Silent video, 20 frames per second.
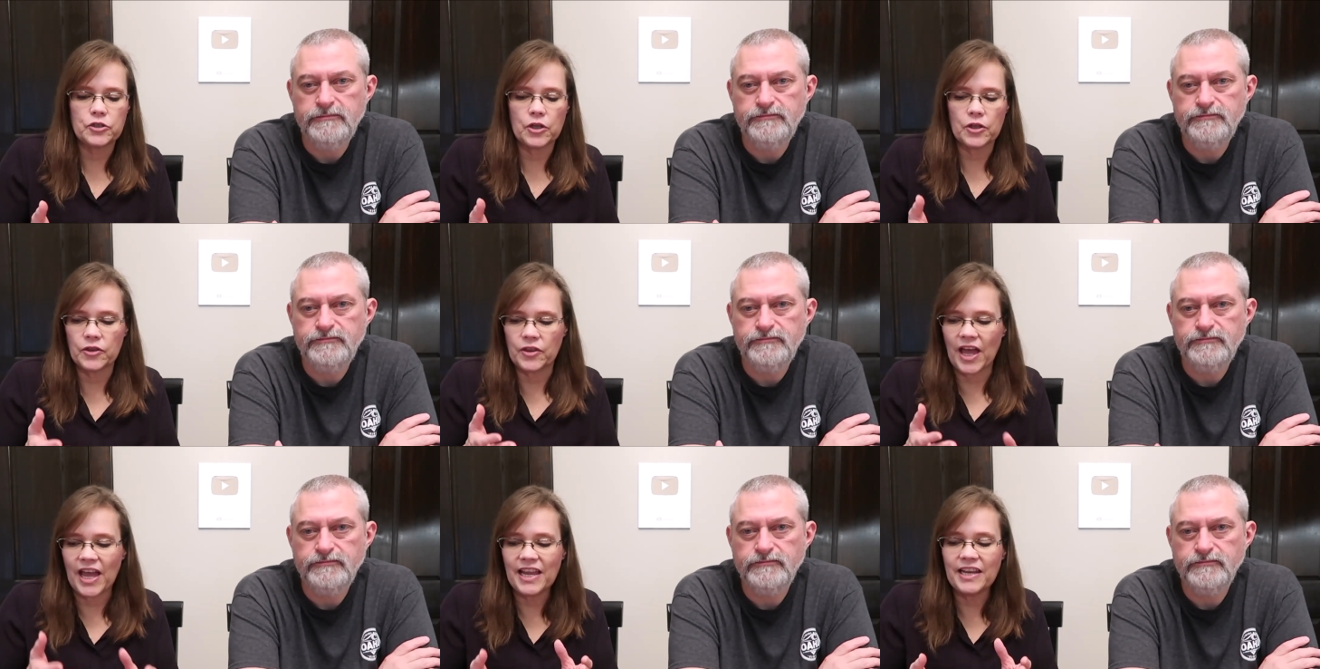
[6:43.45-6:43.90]

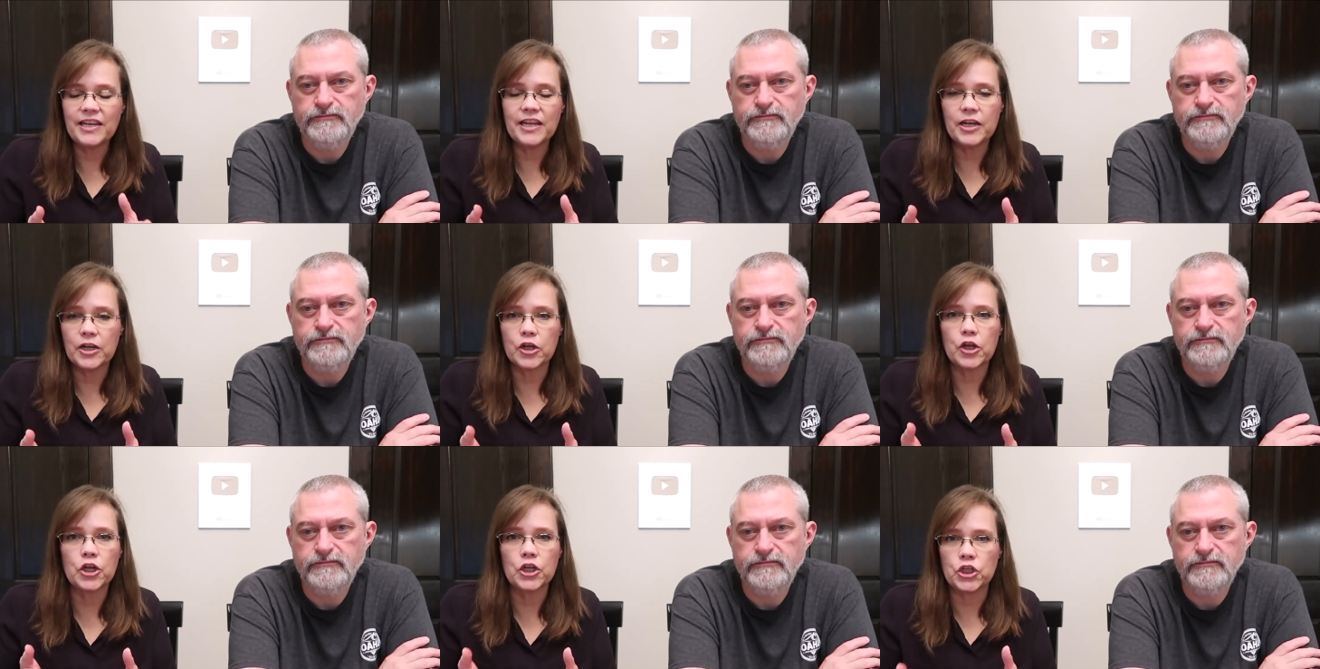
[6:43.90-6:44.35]
Speaker 1: They
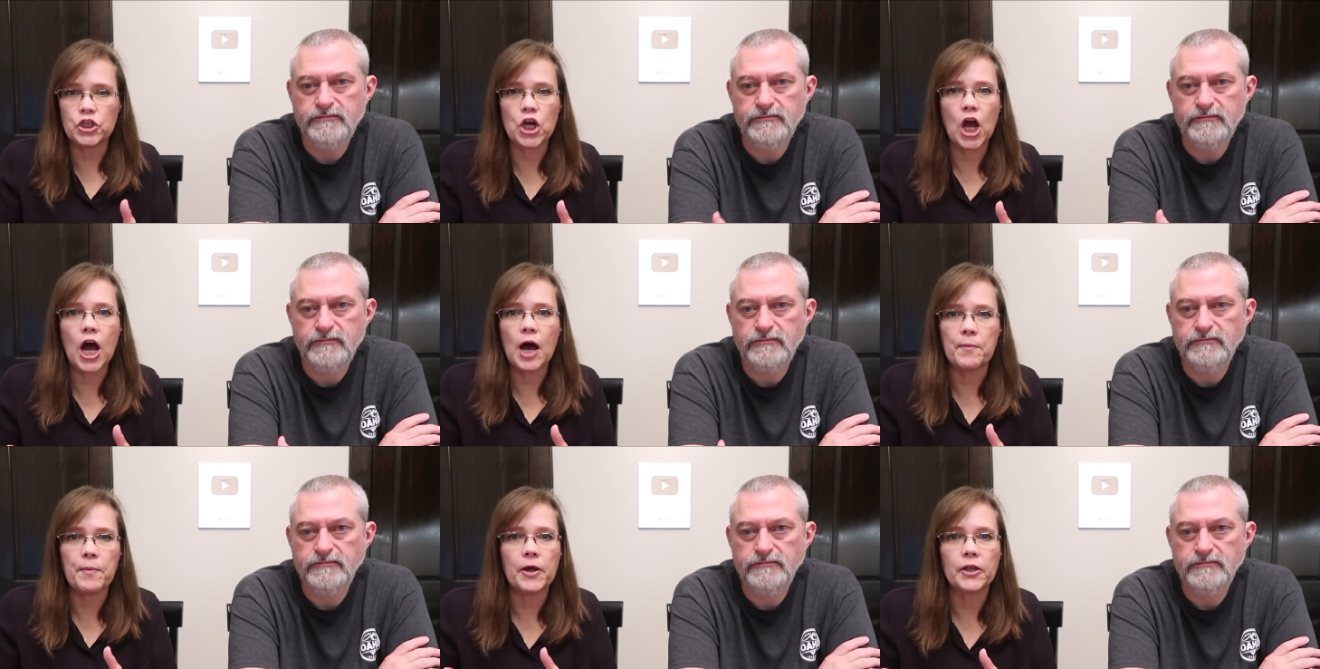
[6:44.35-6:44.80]
did a good
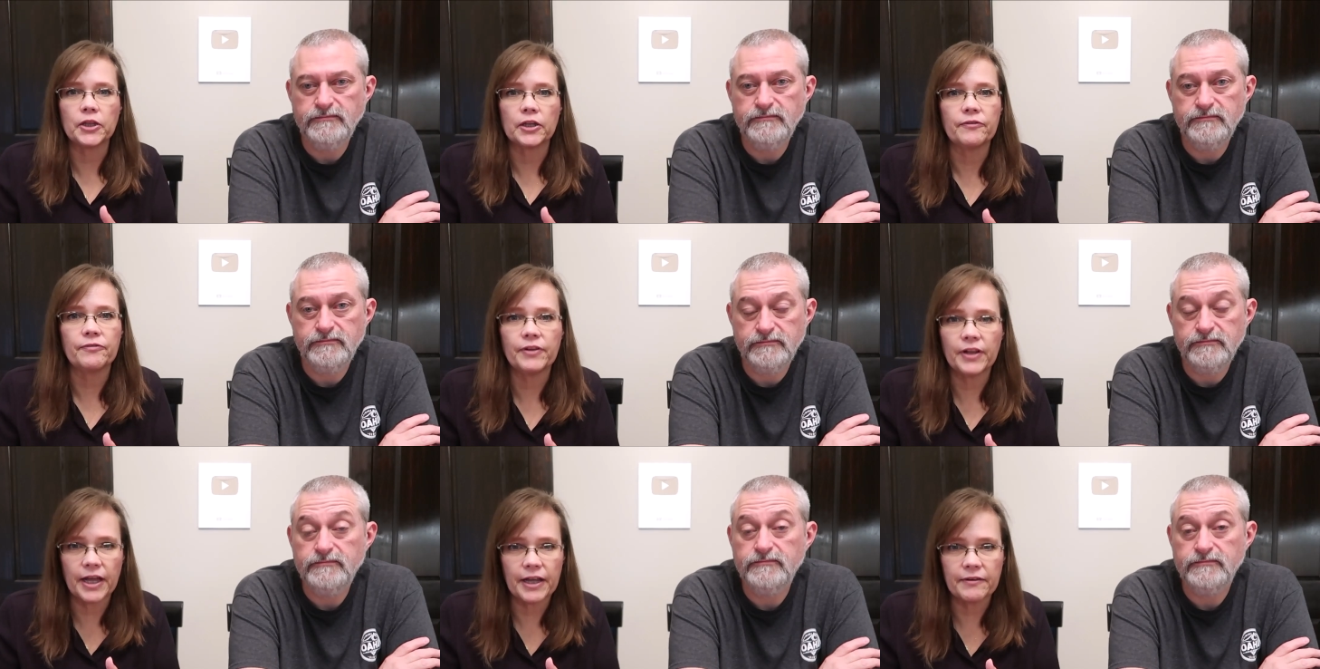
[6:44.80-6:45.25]
job on the
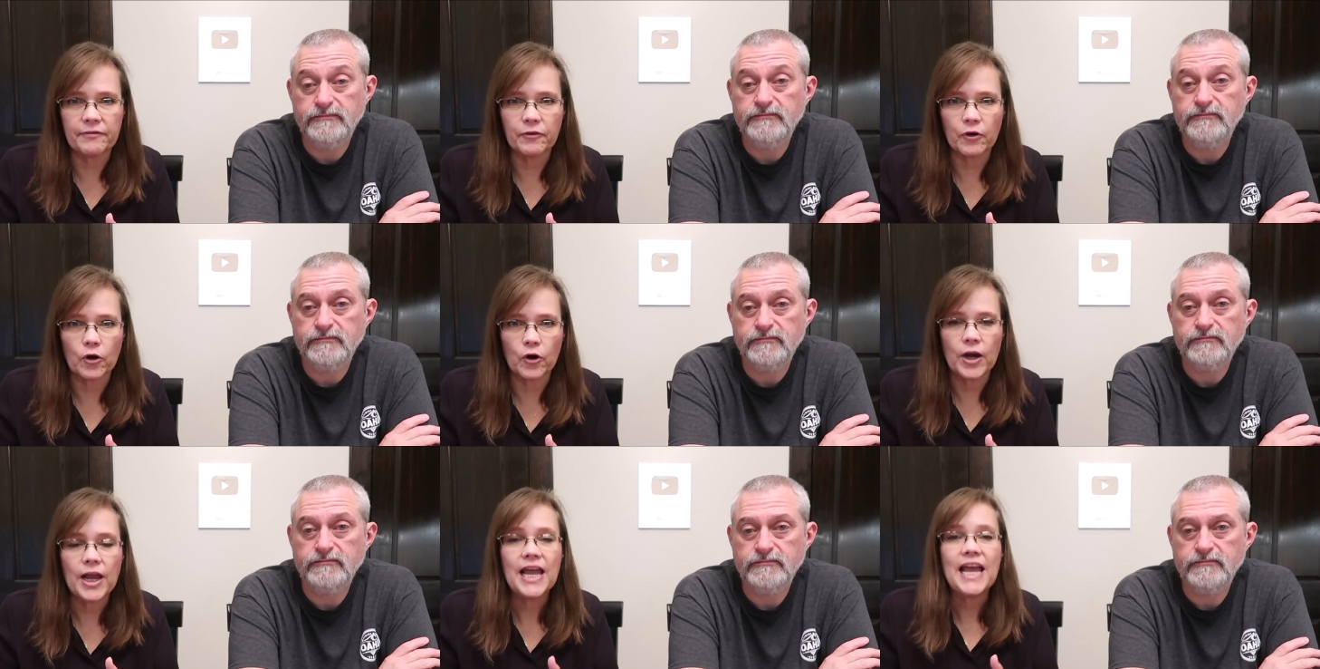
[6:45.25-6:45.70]

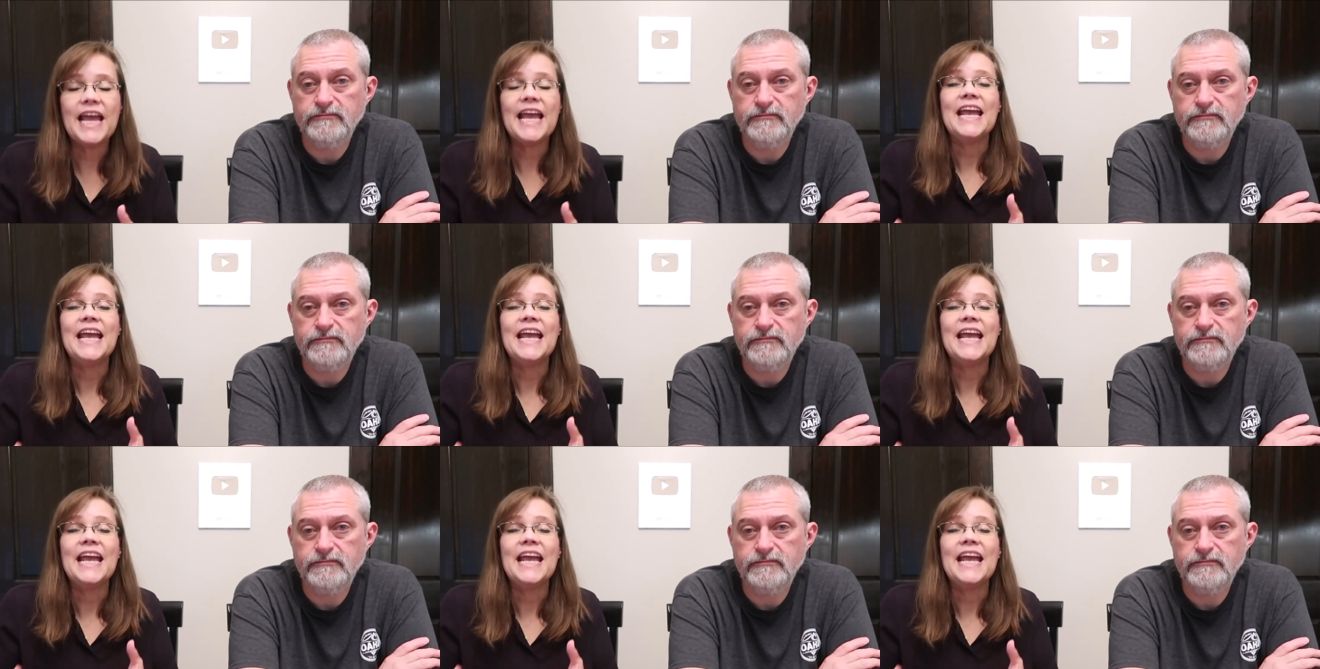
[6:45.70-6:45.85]
flavor